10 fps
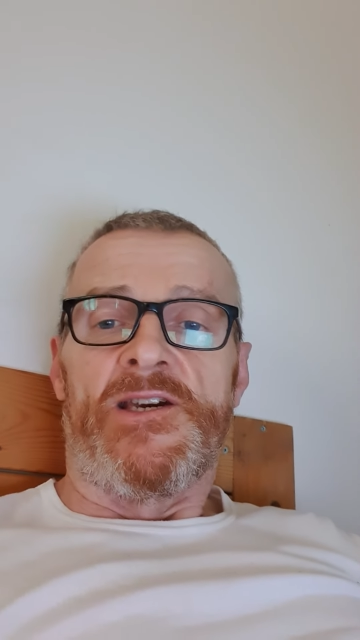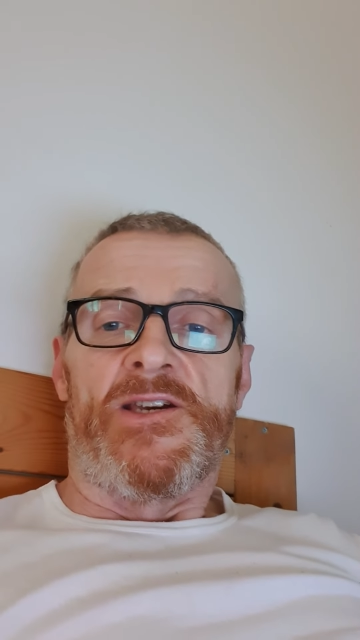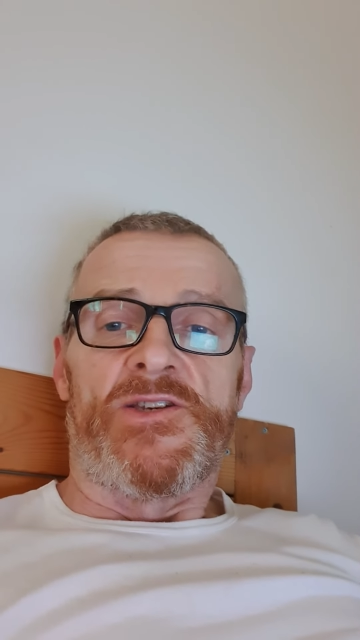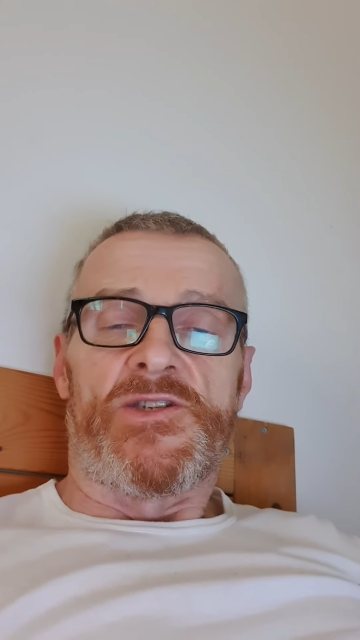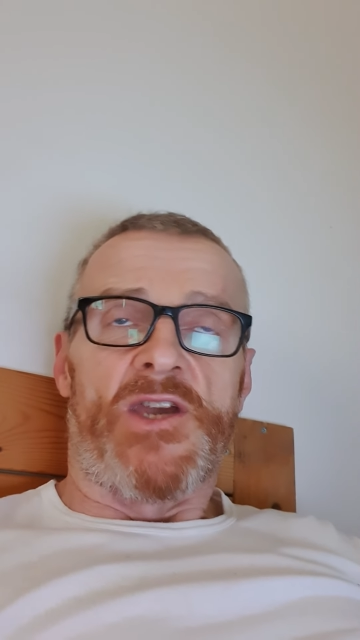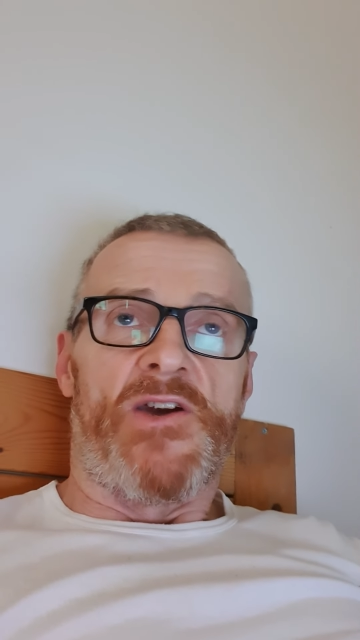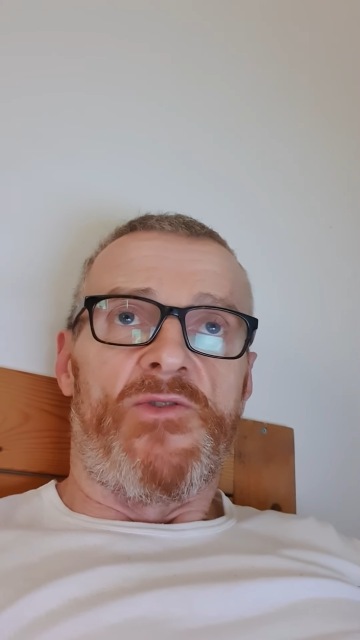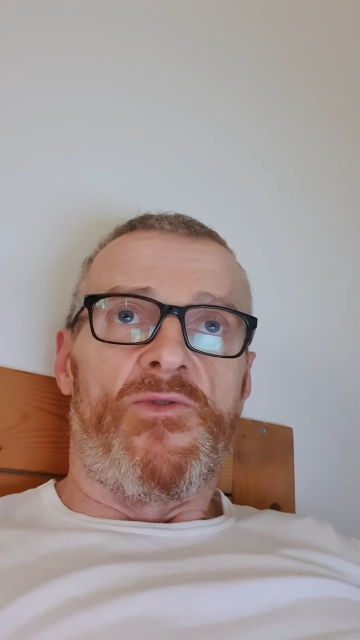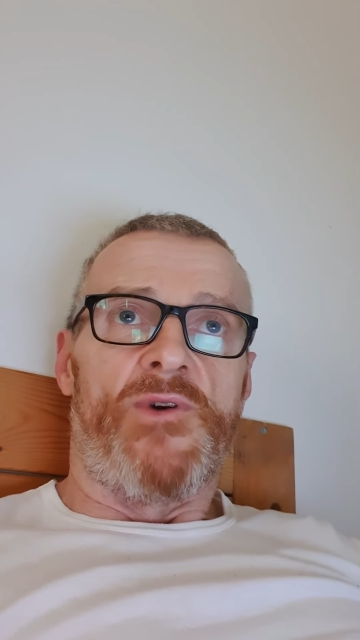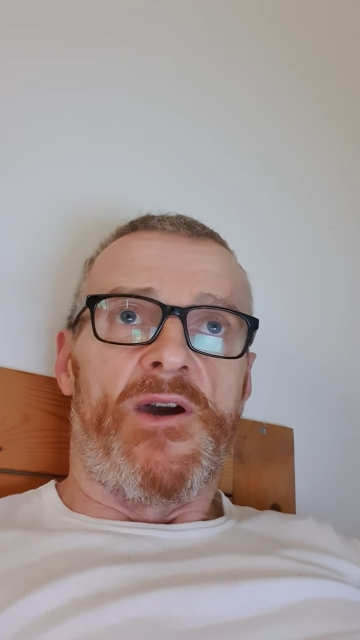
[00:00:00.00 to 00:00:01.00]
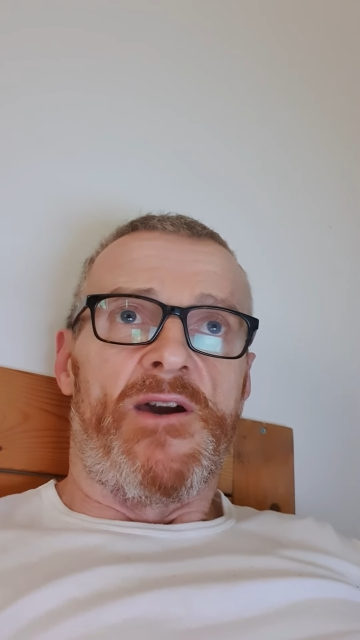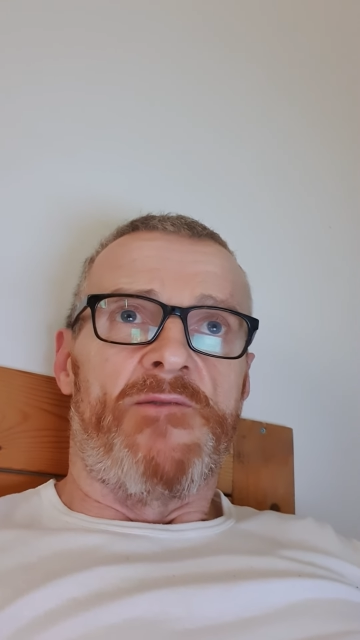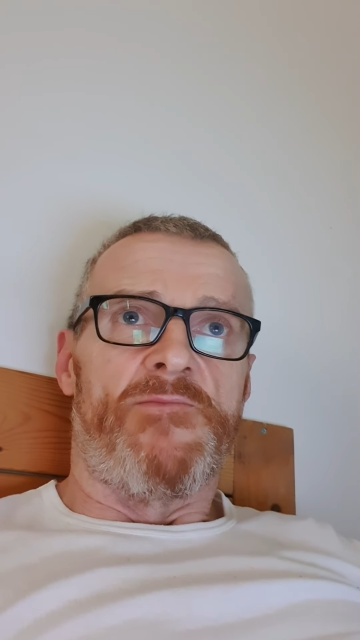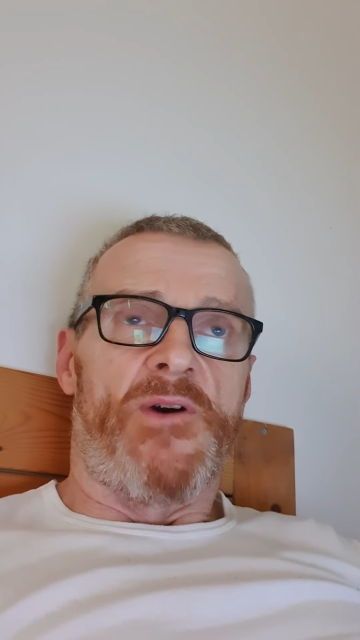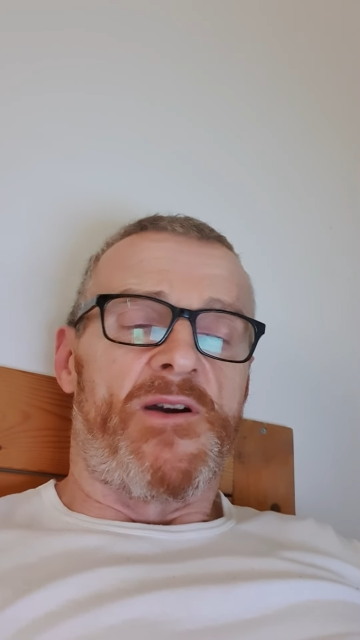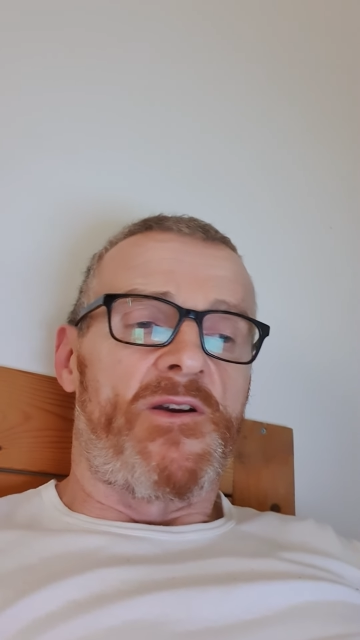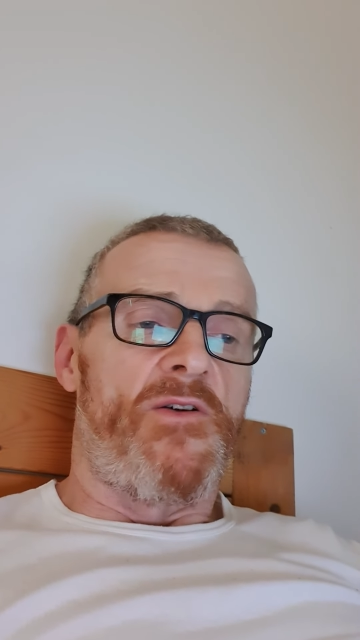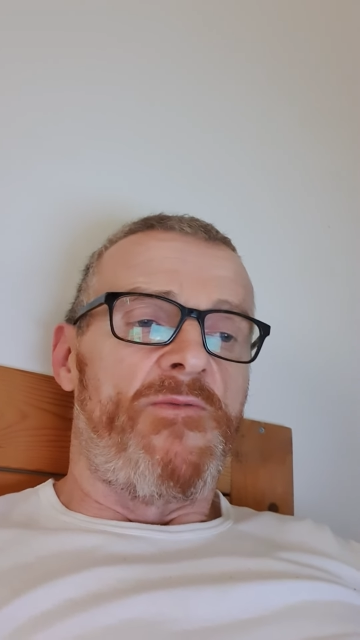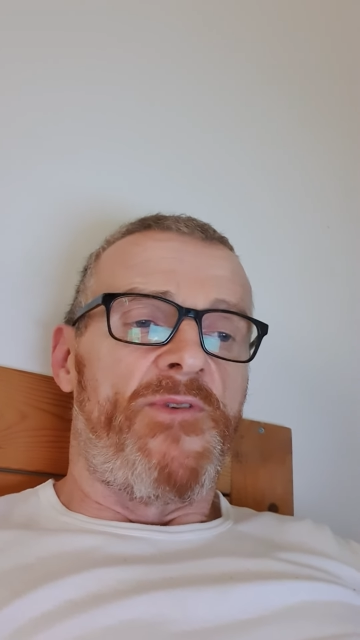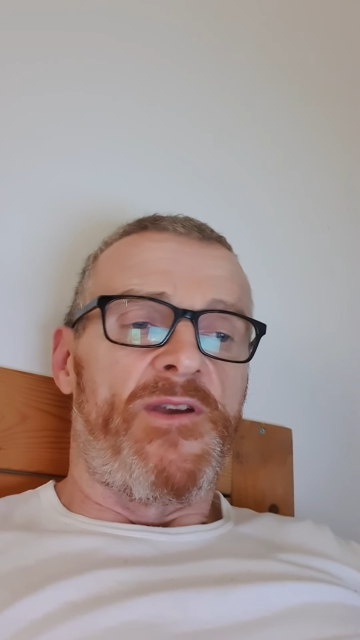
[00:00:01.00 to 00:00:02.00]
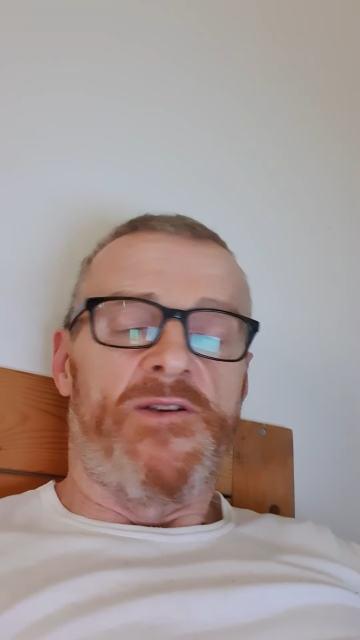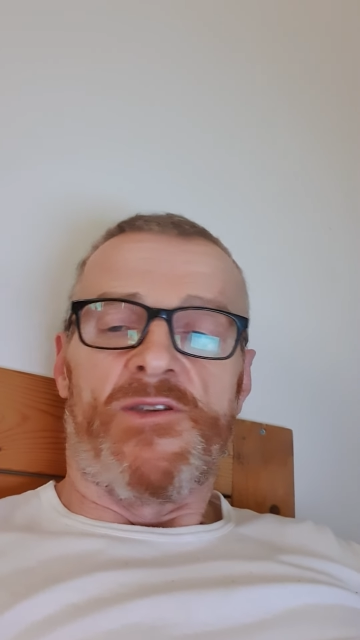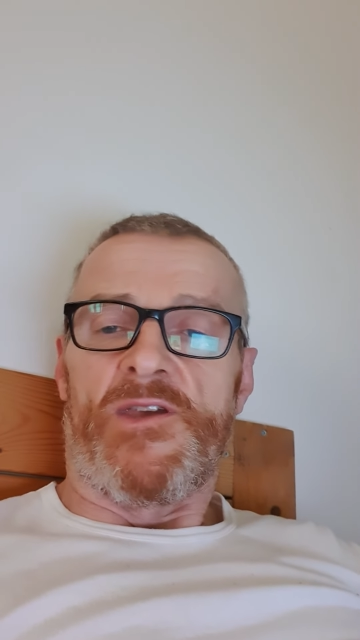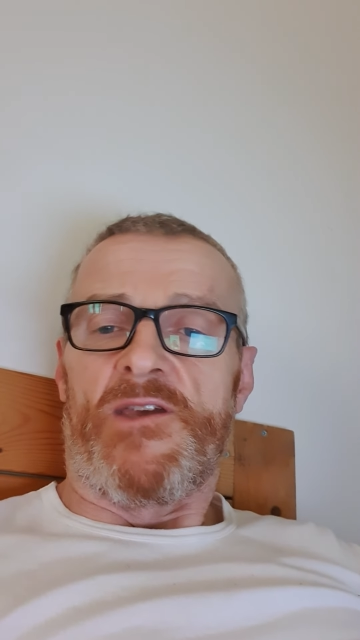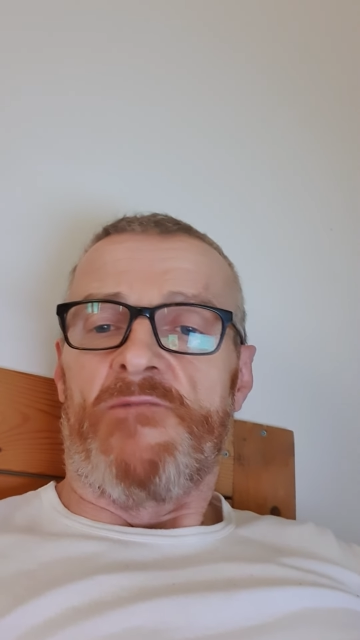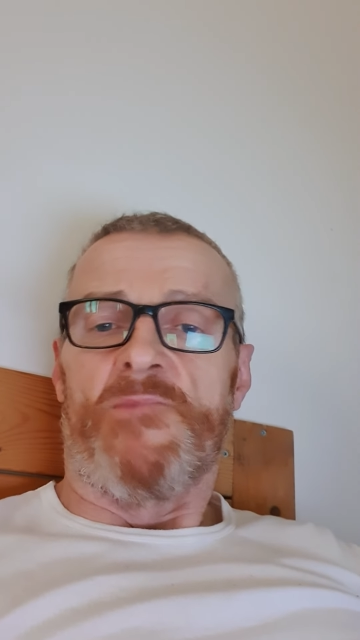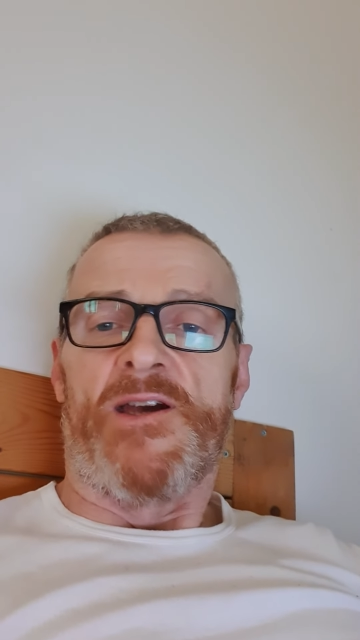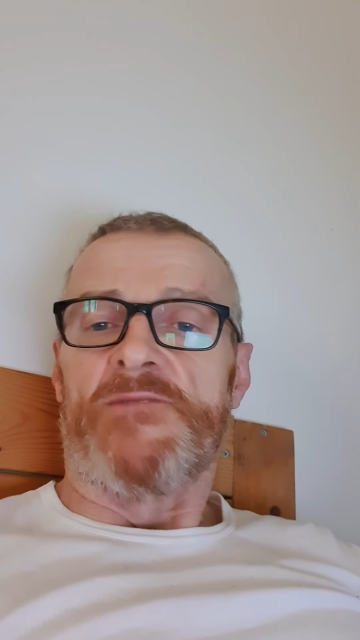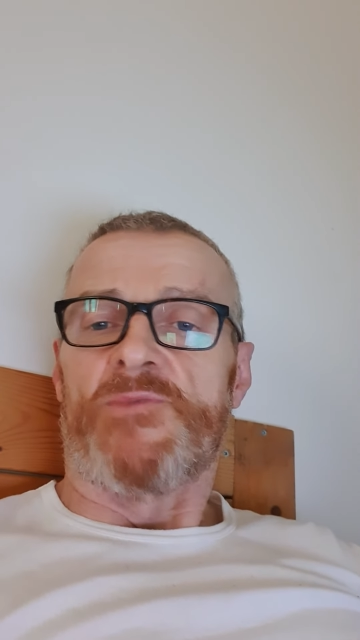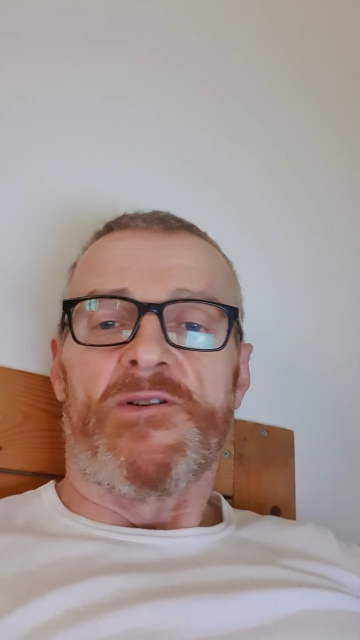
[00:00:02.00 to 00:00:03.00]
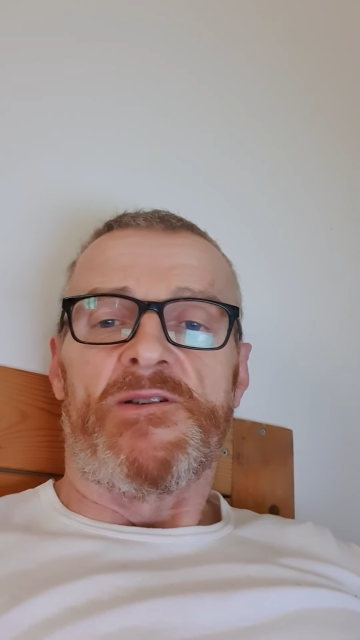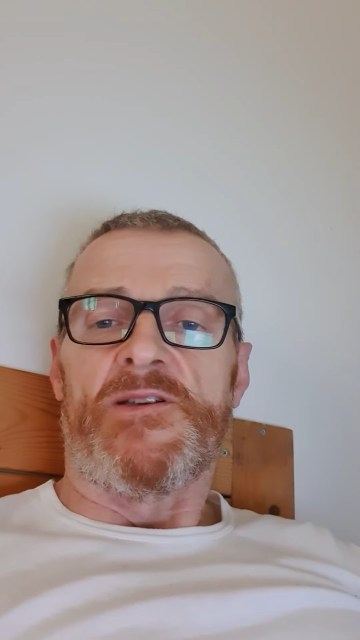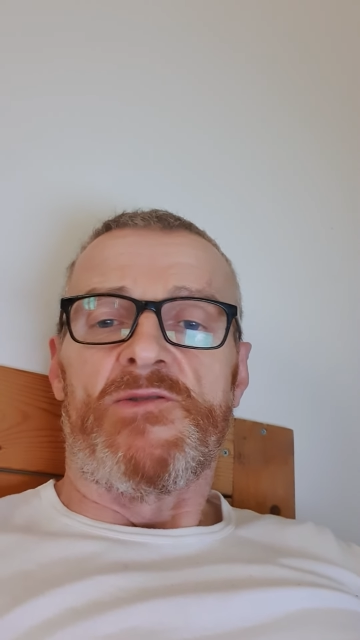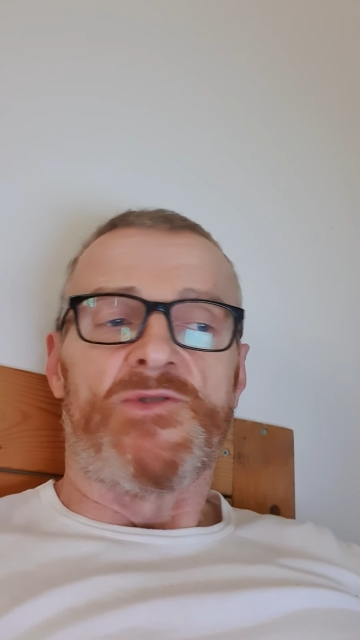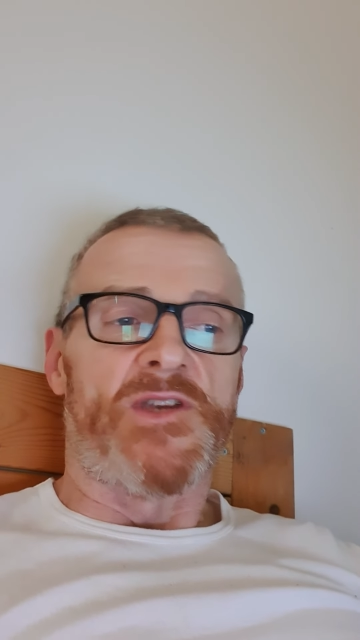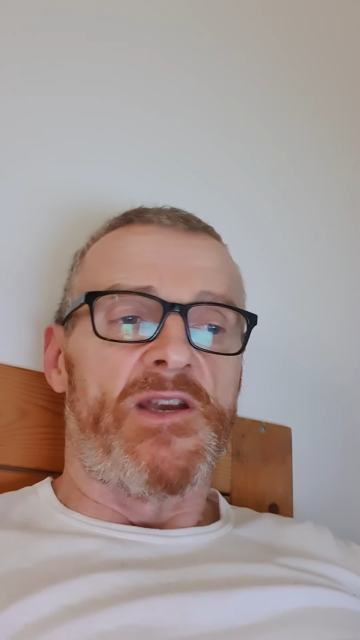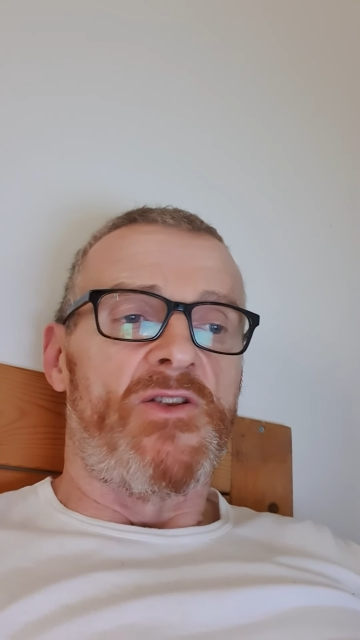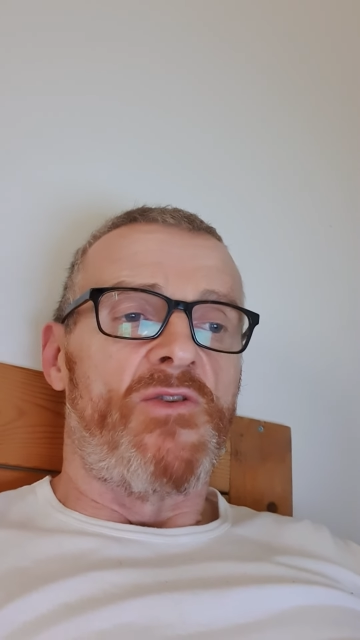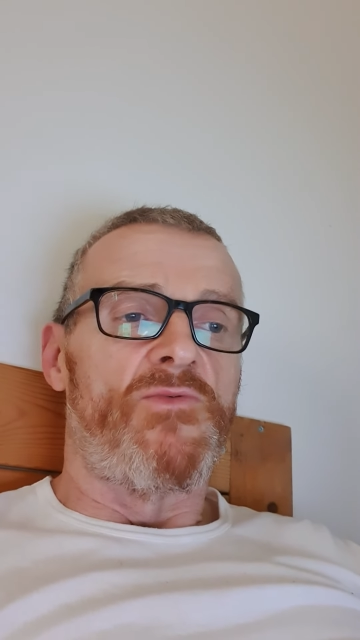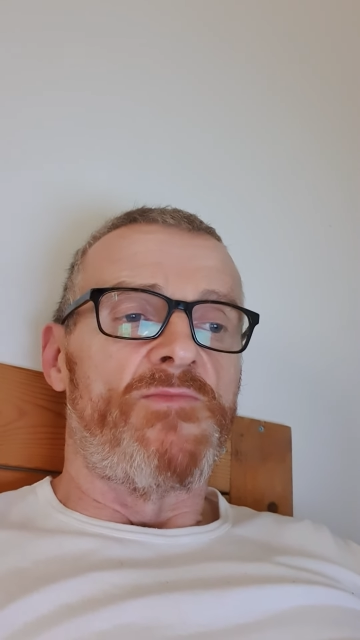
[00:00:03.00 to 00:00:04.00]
So I can't think of the make, but you see it a lot with